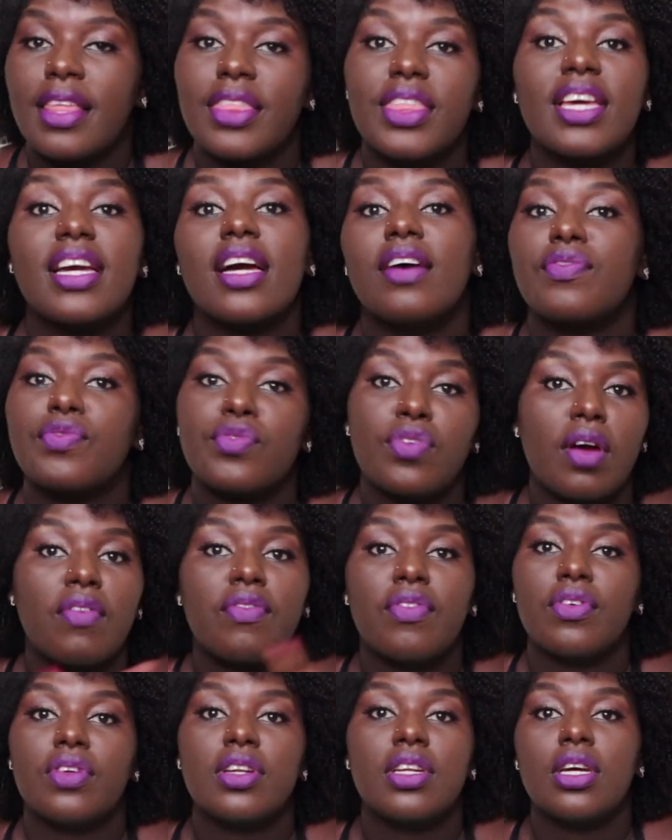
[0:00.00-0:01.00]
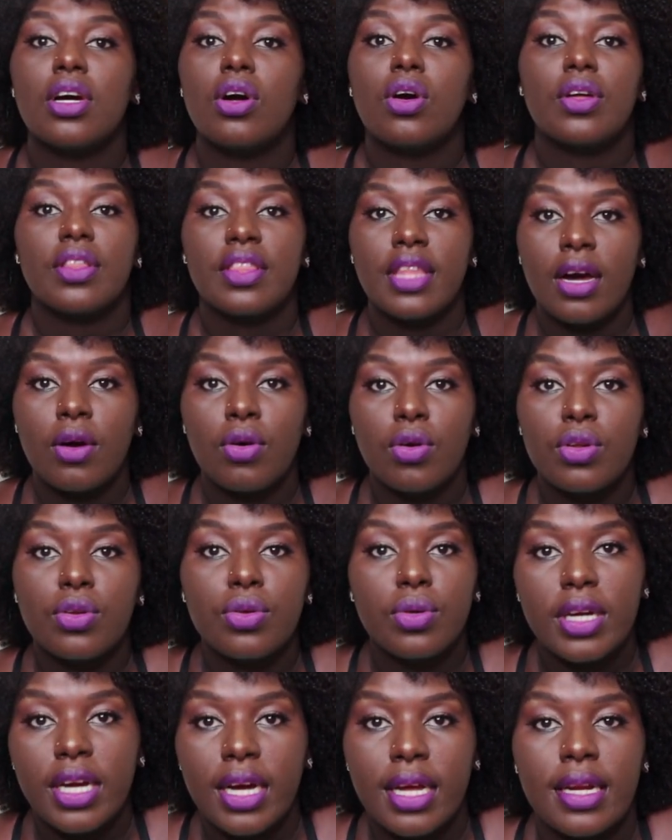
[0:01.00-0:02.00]
think I've traveled the whole
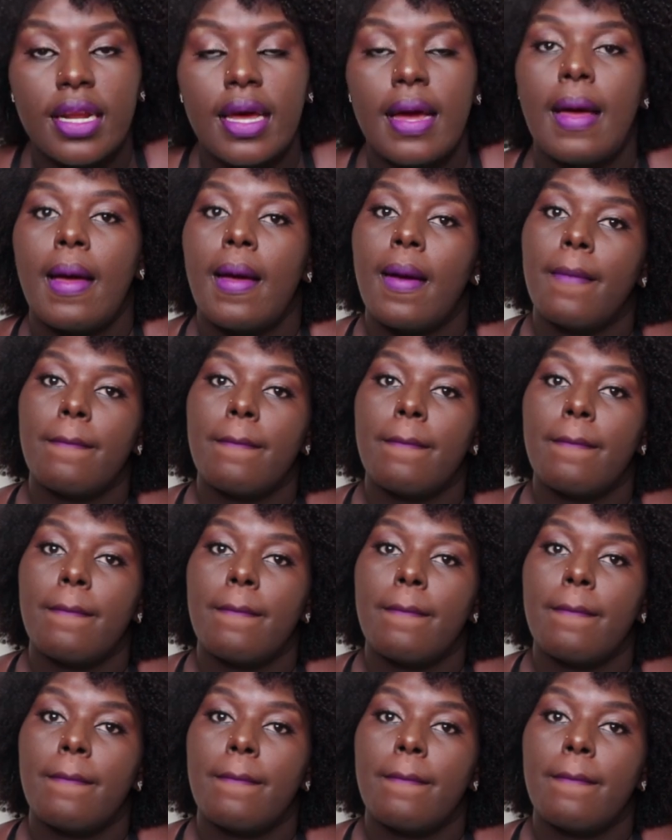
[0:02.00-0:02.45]
Uganda,